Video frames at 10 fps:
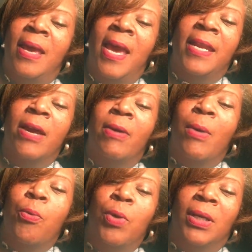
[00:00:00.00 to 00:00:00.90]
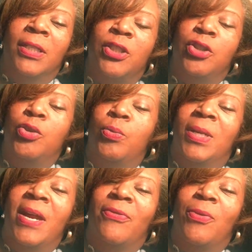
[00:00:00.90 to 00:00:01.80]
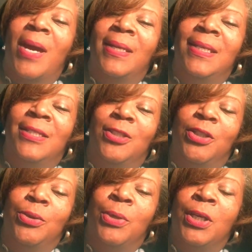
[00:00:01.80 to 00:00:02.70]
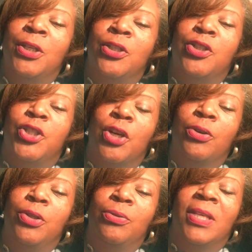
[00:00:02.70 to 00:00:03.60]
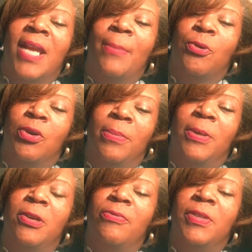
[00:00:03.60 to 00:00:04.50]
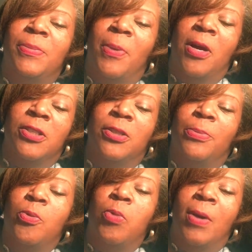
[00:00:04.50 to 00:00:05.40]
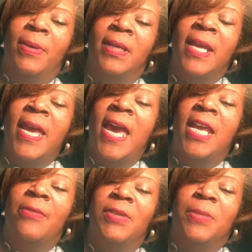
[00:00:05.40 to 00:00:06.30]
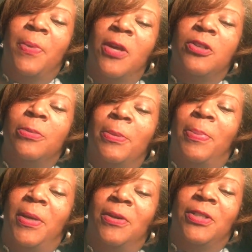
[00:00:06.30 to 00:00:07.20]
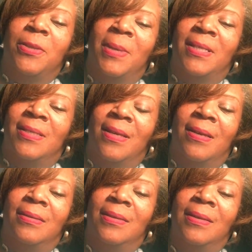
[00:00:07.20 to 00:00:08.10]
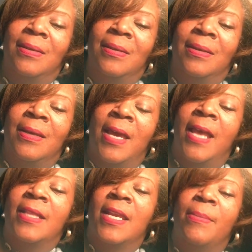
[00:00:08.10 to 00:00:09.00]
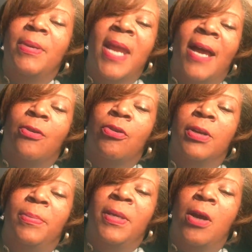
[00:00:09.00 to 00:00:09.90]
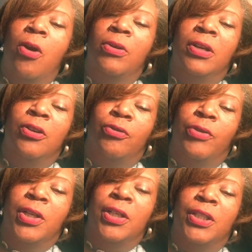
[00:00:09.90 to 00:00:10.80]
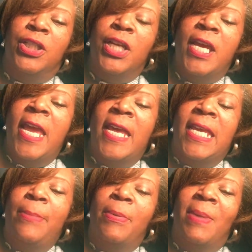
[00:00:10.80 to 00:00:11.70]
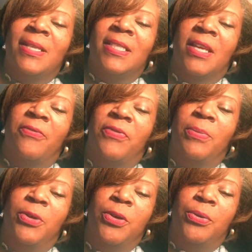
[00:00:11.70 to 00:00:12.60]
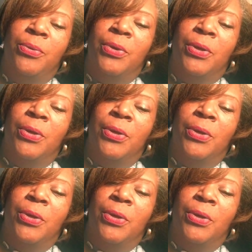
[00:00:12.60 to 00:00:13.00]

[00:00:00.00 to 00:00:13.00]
And now I'm willing to do whatever I need to do to show you that I'm going to be a responsible woman and a responsible parent to my son and that I'm not going to be holding a grudge and keeping my son from you.